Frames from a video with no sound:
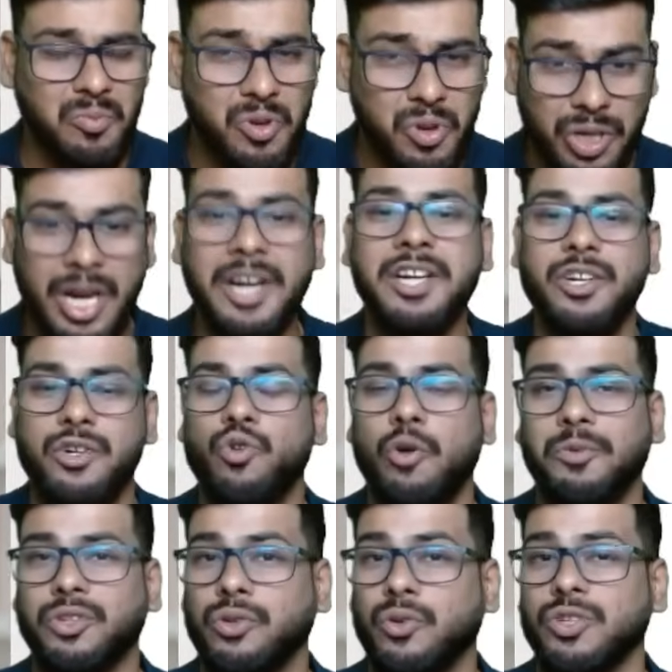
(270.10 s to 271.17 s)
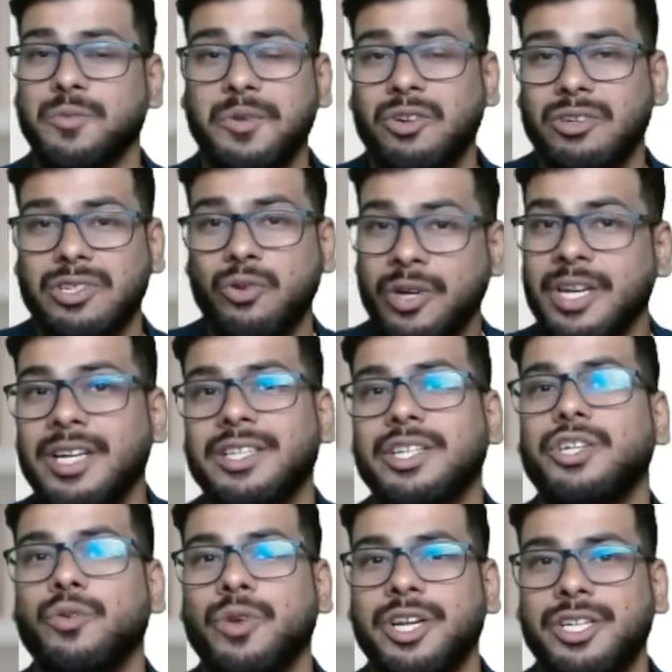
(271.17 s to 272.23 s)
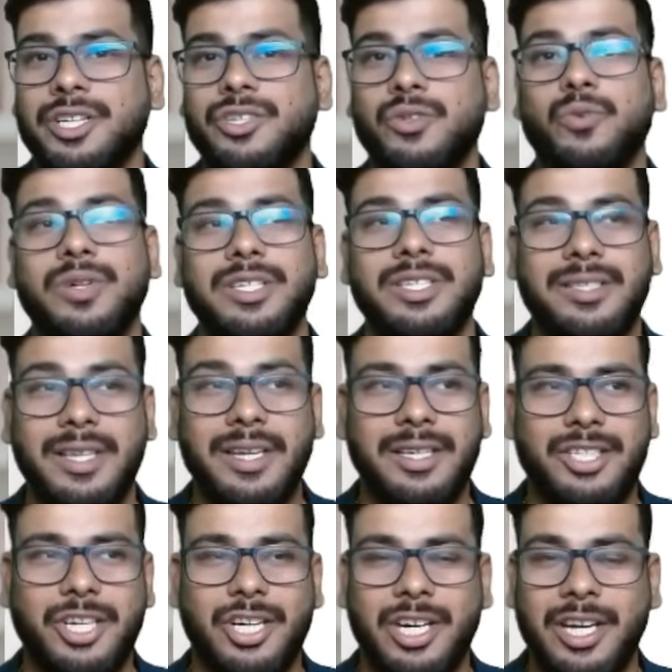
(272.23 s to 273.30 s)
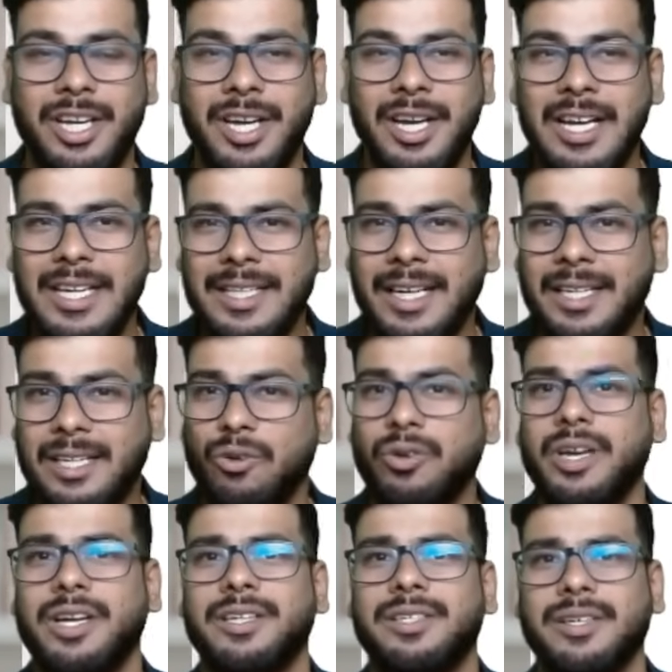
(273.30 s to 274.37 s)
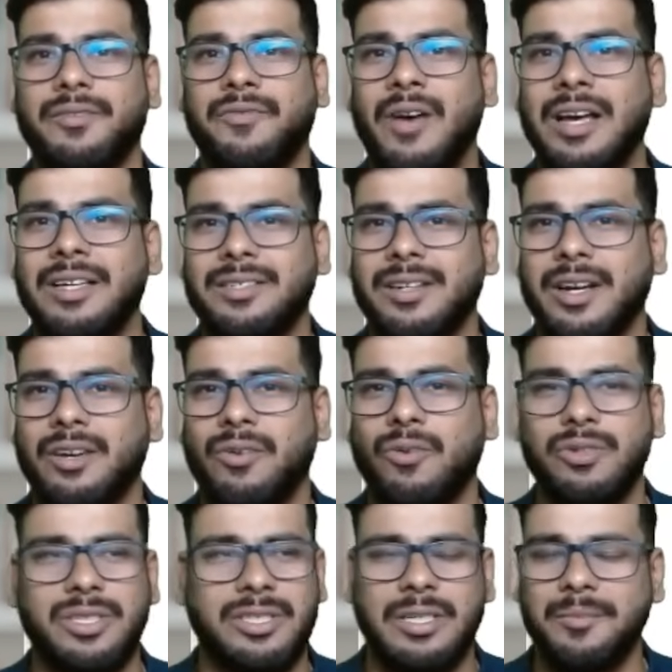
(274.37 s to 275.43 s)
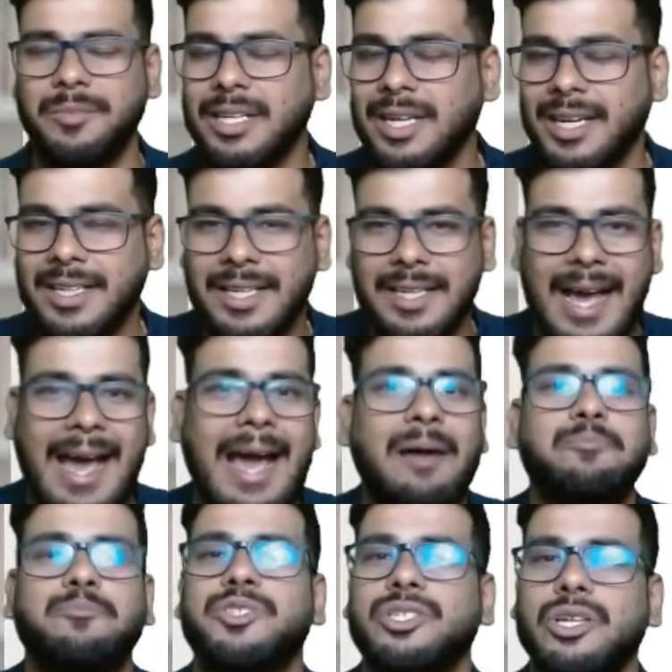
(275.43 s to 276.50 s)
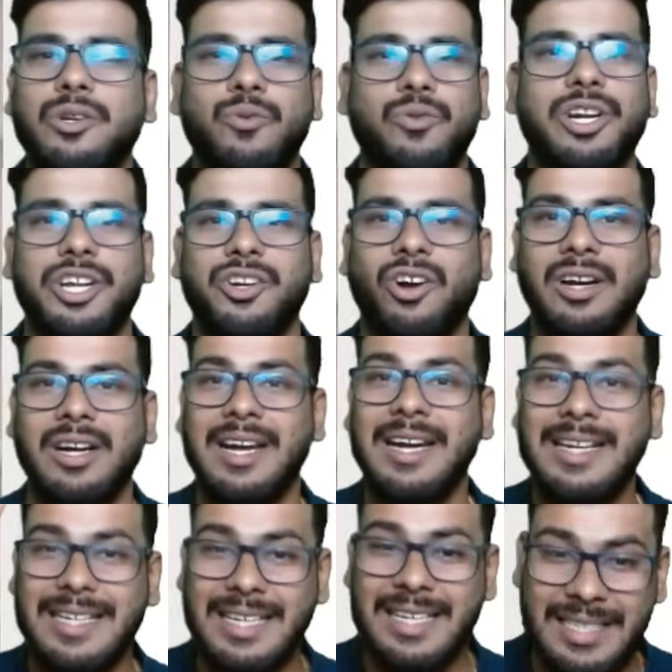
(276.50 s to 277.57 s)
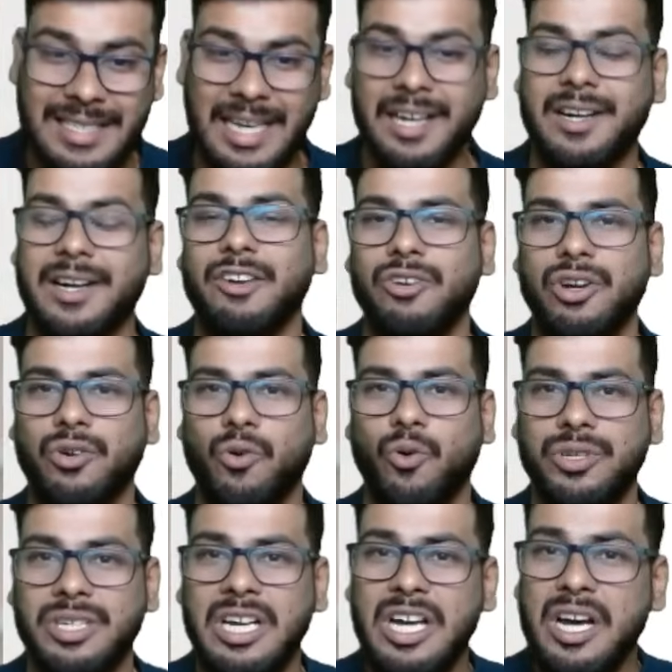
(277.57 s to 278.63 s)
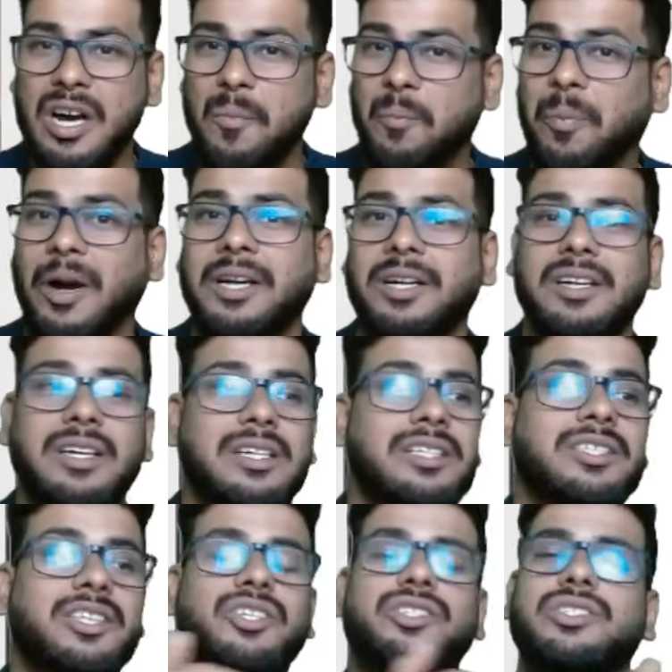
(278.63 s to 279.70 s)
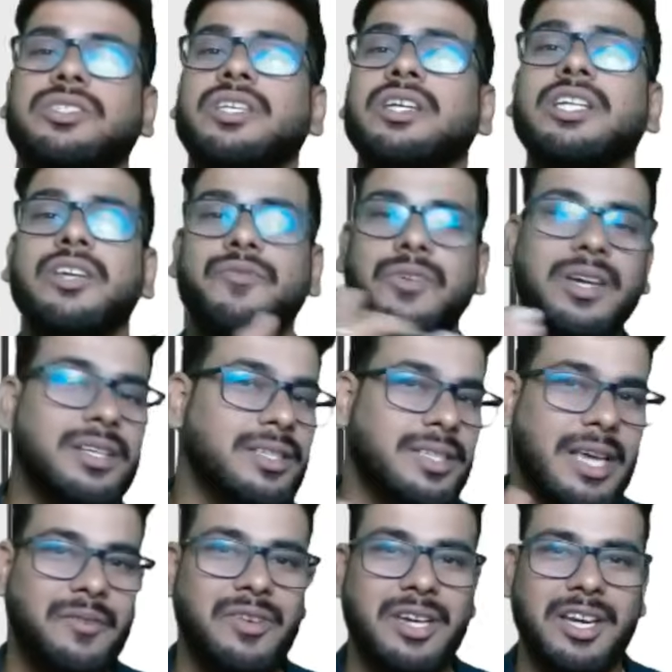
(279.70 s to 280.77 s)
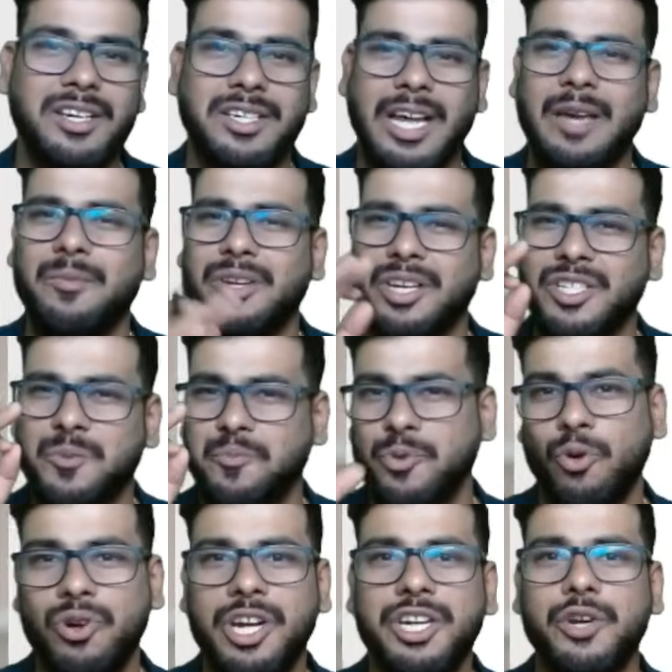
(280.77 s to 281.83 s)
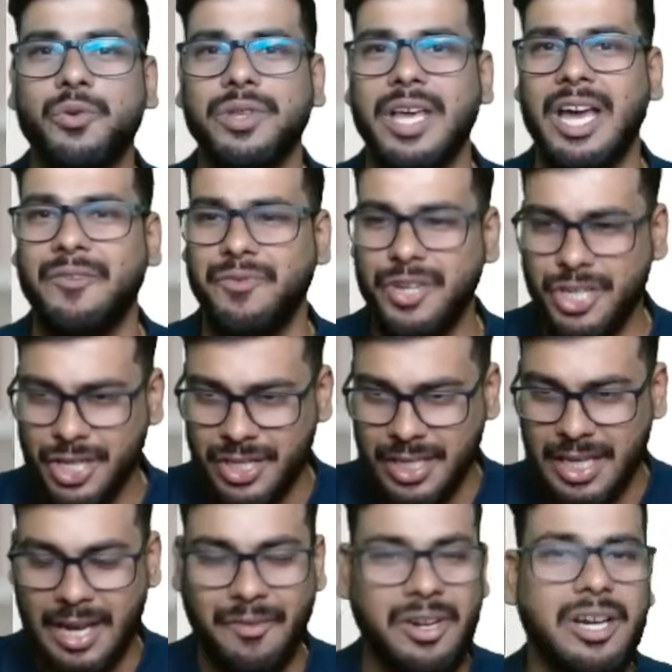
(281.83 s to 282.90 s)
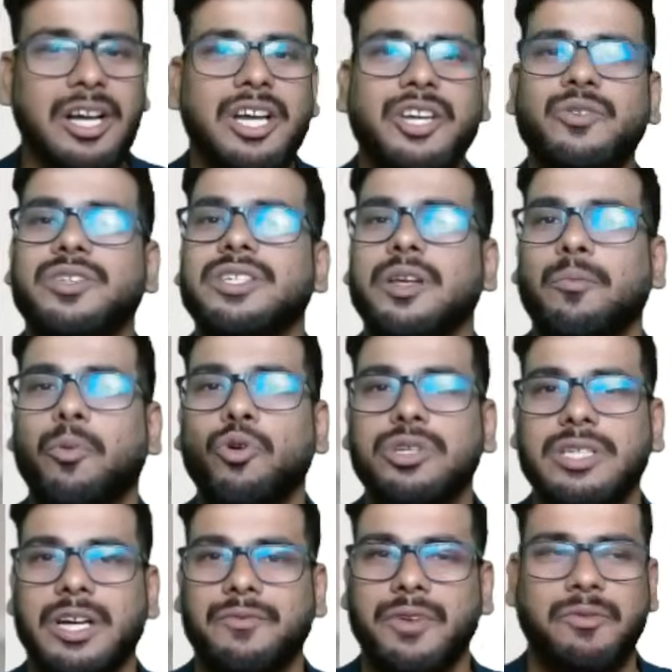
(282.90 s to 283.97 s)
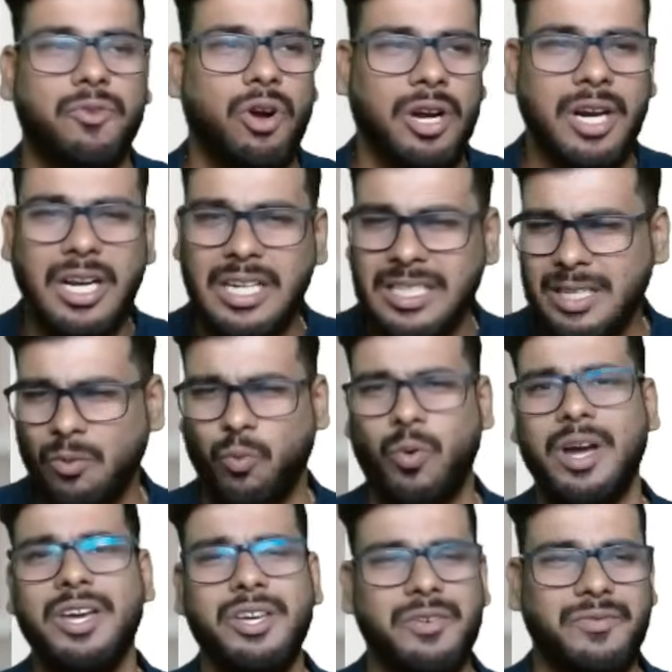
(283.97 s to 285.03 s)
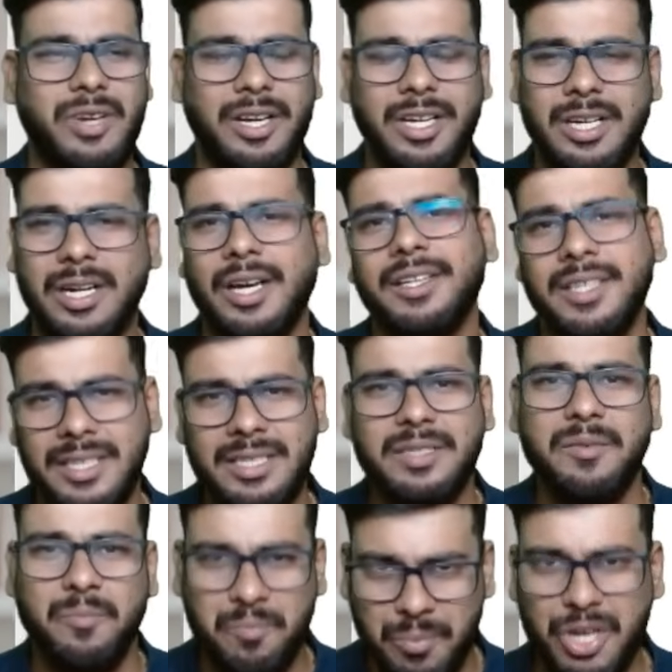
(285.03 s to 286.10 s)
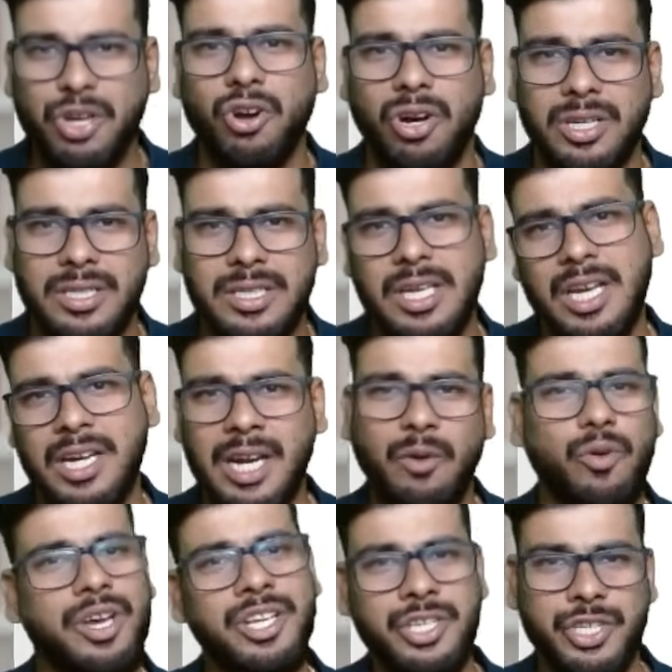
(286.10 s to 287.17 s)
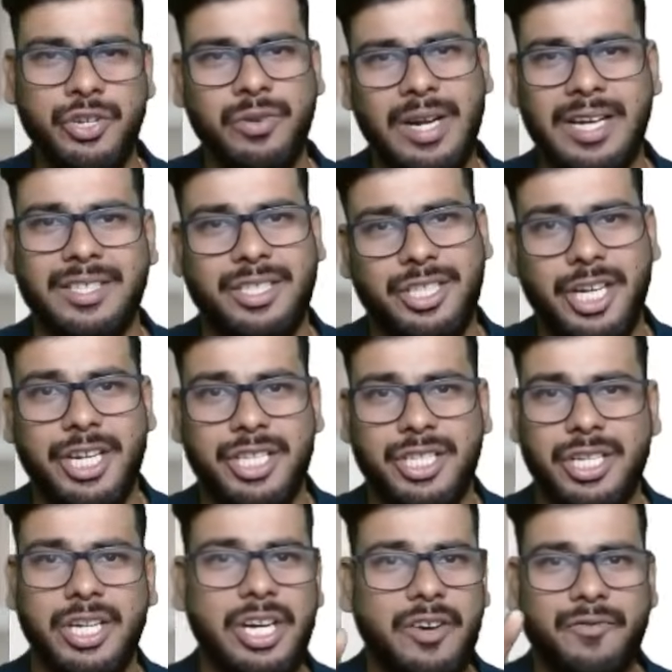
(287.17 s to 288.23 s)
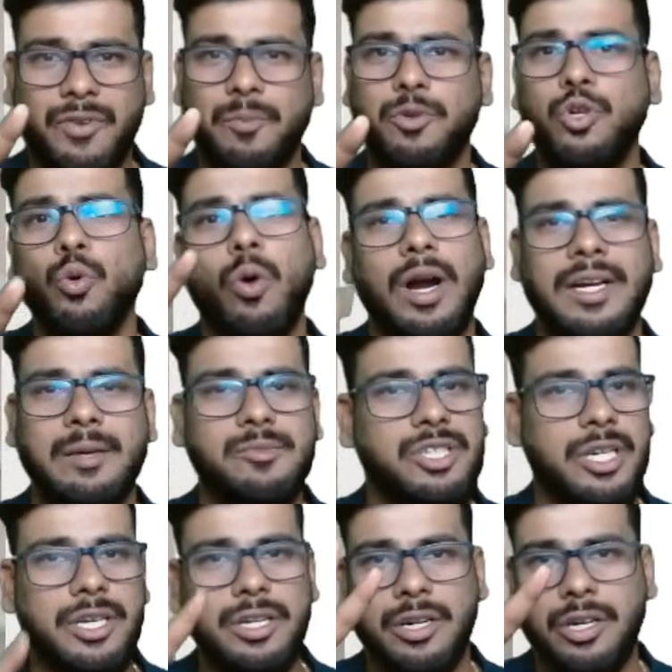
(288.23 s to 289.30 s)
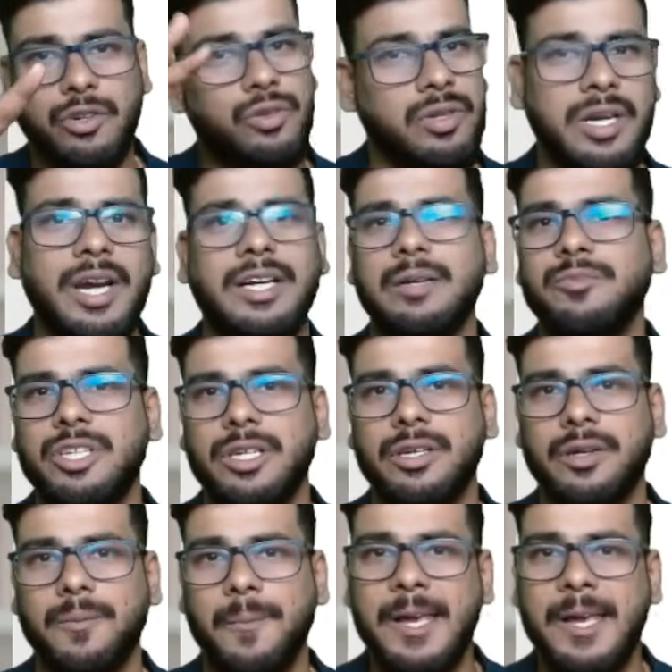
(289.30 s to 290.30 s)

getting to know about the course, because looking at the duration, students think generally that okay, it's a fast track course or something like that. Absolutely not. It is a regular course, but the significant saving in timing is purely due to the efficiency level using the books that we have got. So why you've done it like this? Because now institute has changed from 2 attempts a year to 3 attempts a year.